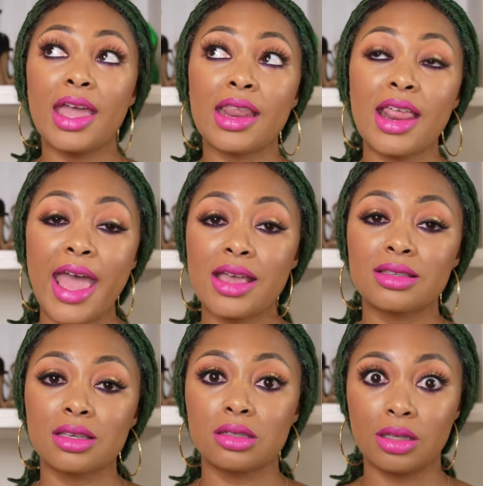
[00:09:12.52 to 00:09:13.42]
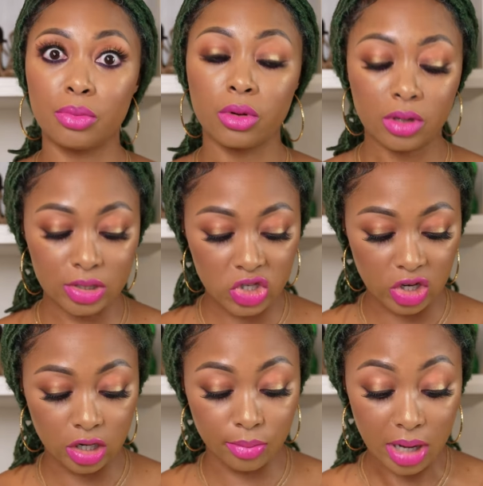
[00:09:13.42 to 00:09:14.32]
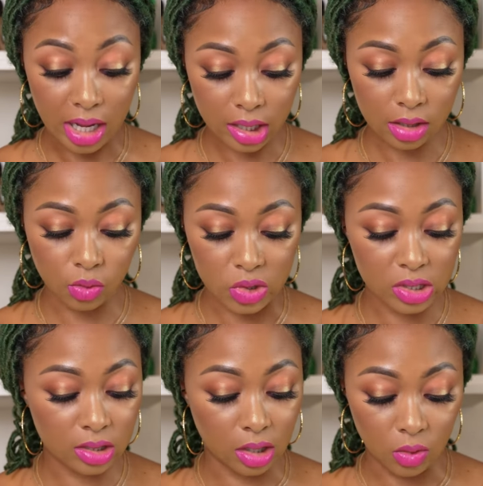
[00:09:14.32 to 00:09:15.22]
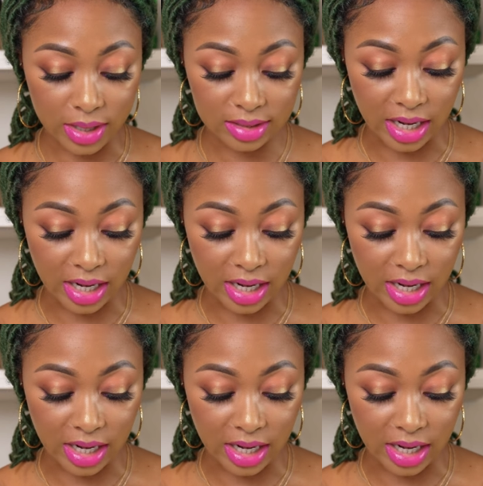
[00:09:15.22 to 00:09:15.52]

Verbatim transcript: and it has a zippered interior pocket, which is always